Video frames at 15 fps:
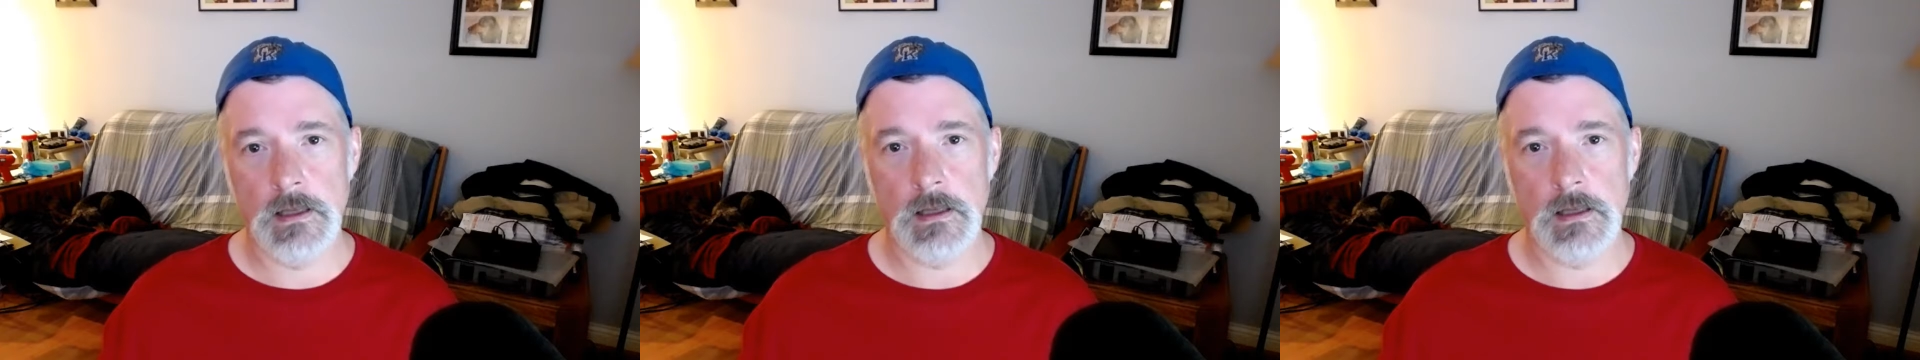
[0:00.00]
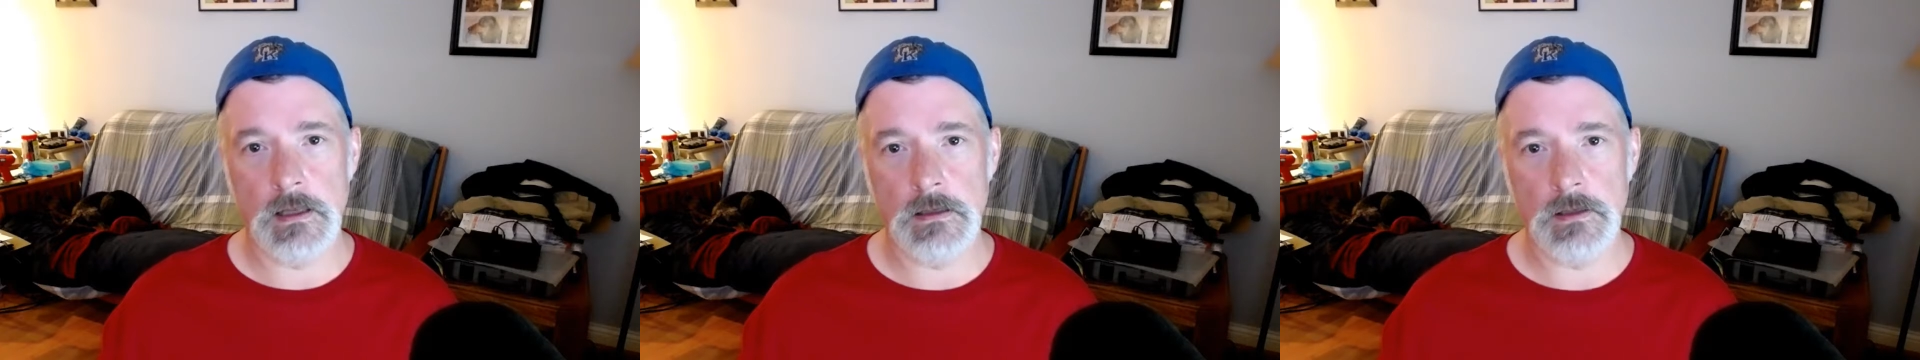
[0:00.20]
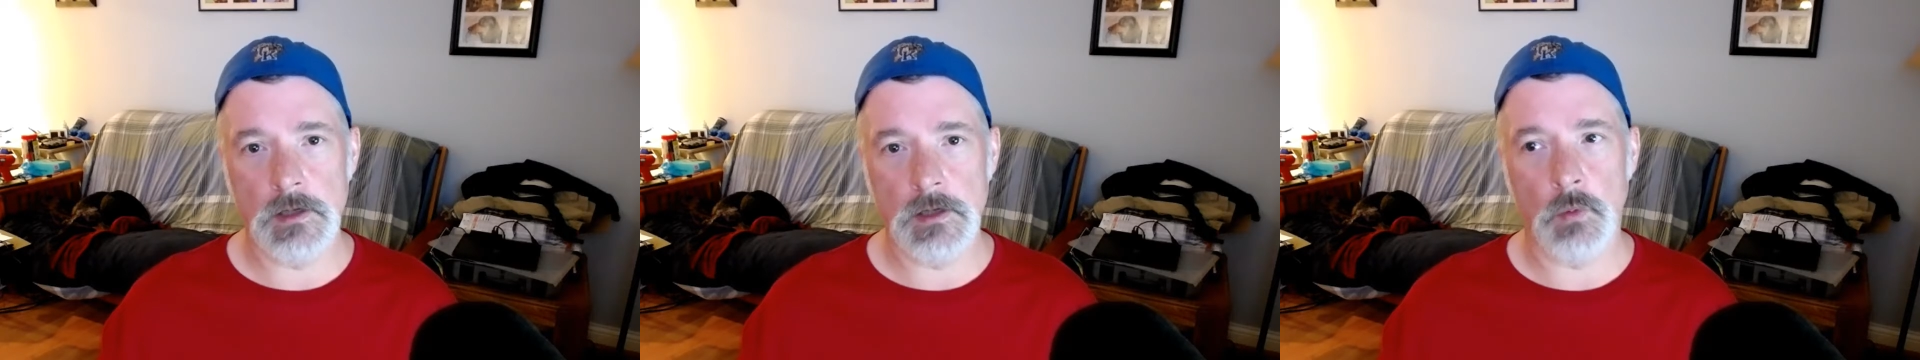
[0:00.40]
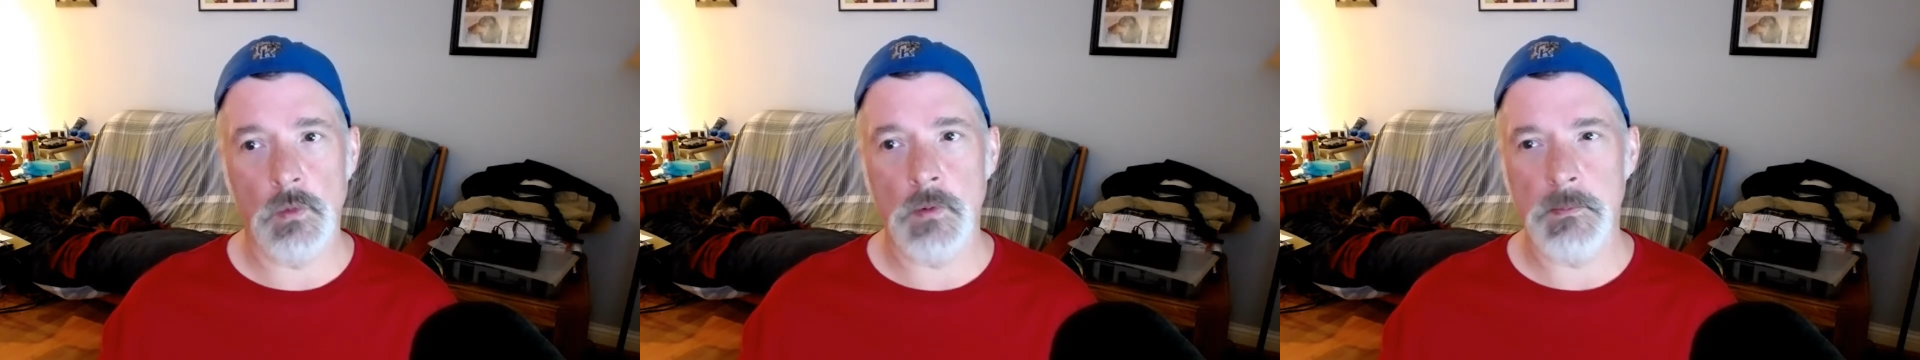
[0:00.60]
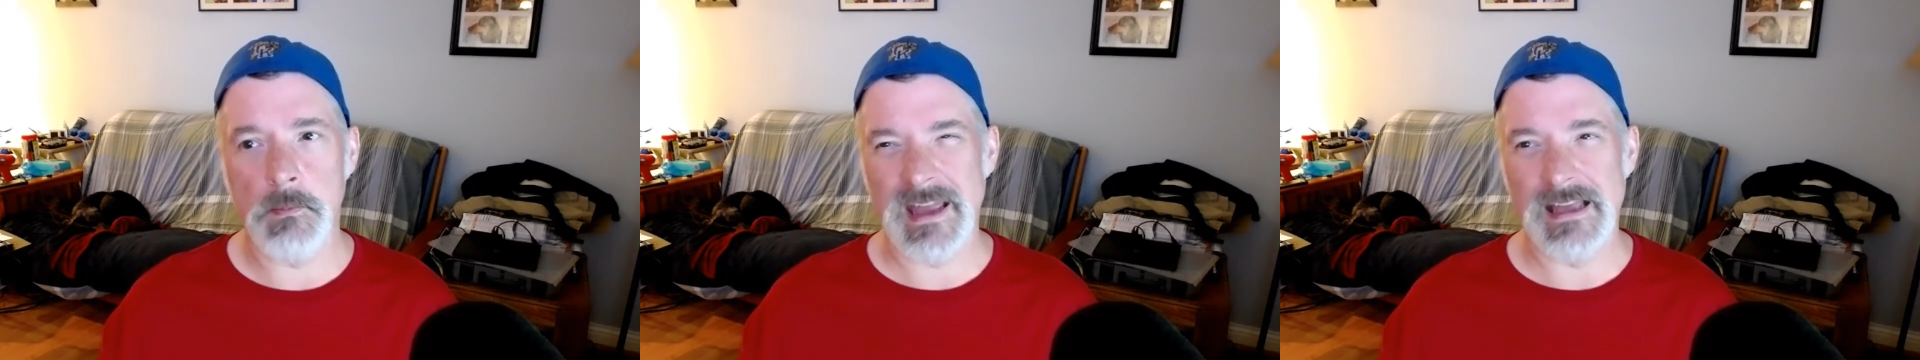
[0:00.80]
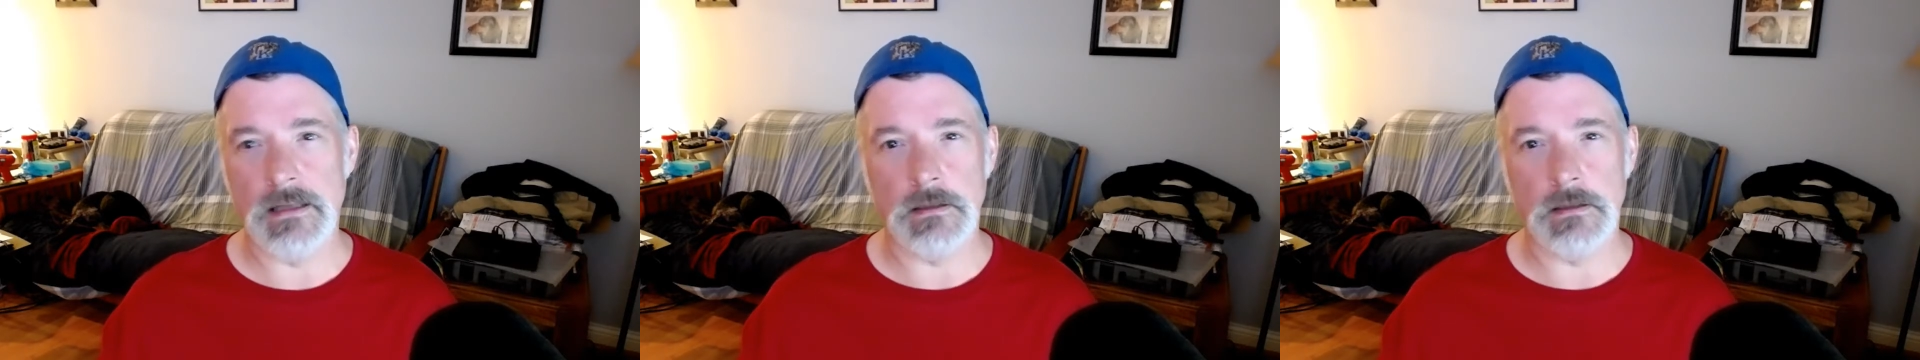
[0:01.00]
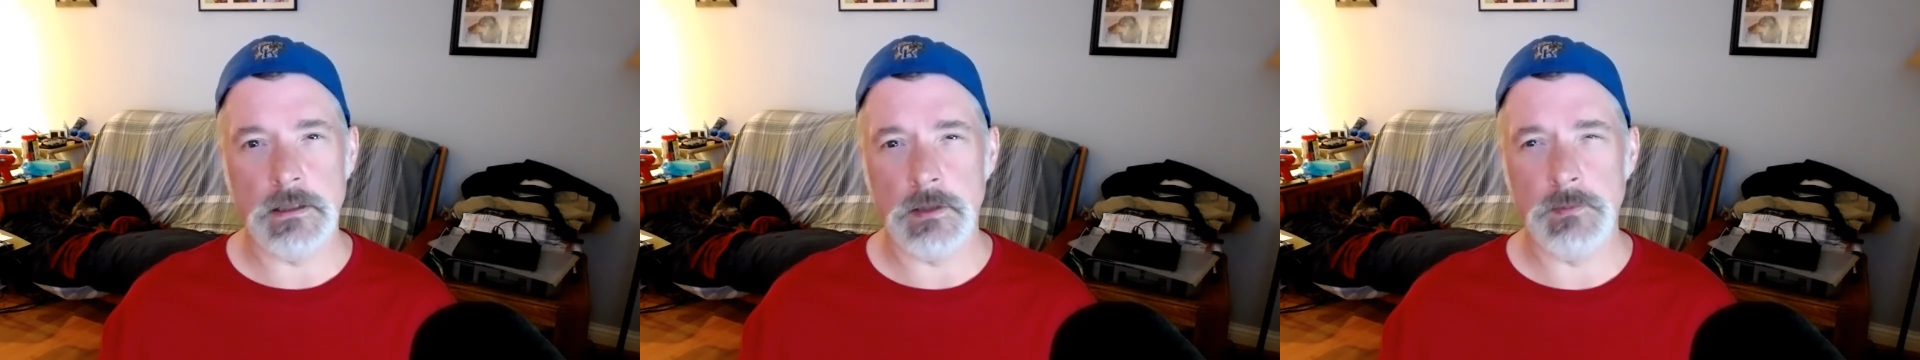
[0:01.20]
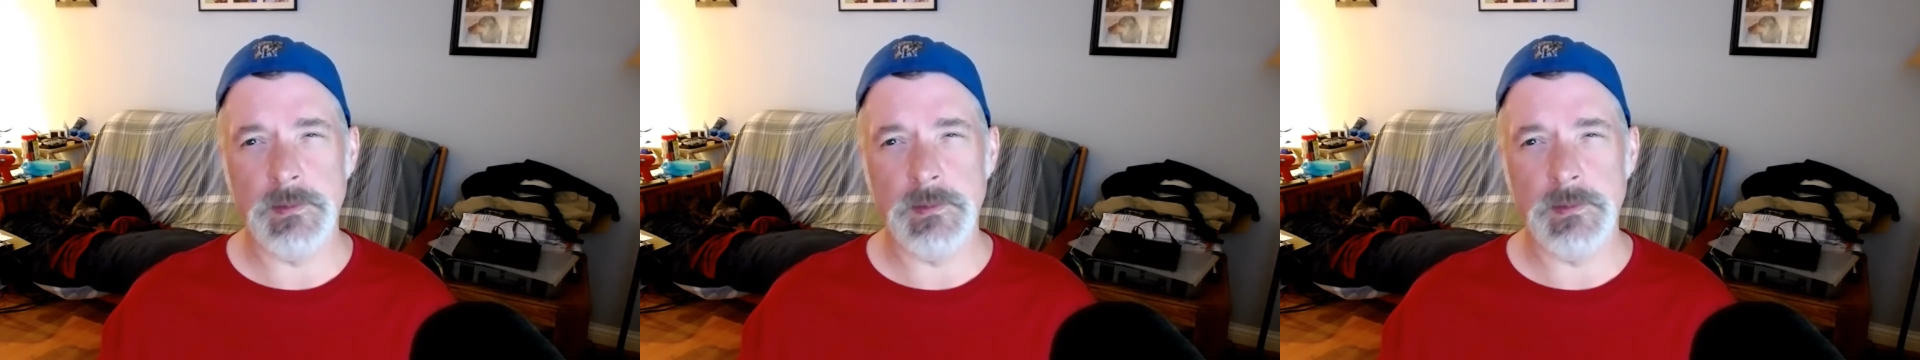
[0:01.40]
and you know, we'll pay a little